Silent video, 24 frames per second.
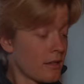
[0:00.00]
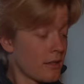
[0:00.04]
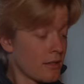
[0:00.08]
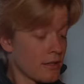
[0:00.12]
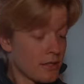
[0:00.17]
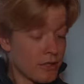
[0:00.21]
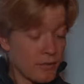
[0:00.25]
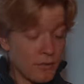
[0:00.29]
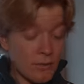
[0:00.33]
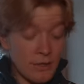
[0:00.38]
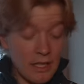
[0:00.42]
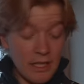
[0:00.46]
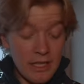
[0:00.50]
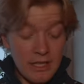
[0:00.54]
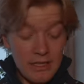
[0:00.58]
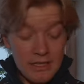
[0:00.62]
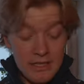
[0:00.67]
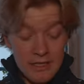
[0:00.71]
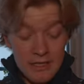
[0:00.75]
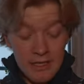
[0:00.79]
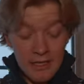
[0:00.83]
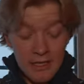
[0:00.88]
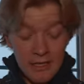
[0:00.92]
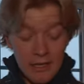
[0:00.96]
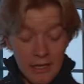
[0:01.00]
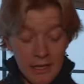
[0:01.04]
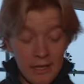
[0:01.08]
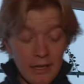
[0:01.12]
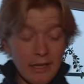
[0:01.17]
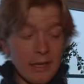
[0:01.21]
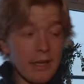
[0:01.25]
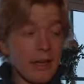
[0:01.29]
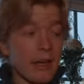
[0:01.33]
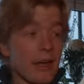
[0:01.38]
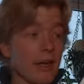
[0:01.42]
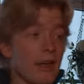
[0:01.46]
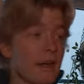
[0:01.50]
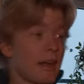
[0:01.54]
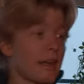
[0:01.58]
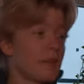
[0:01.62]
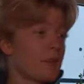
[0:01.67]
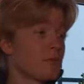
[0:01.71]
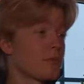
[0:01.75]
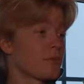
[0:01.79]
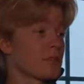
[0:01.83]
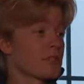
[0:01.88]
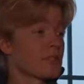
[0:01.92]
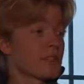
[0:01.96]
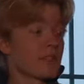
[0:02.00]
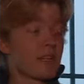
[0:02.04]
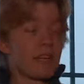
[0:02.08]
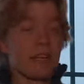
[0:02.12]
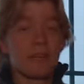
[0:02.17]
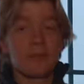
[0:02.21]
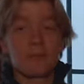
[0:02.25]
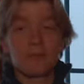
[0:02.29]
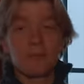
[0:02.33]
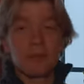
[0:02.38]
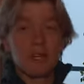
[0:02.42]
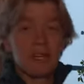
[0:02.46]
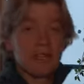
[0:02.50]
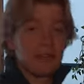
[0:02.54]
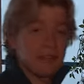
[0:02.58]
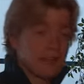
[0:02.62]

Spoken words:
So really sick, and once again, big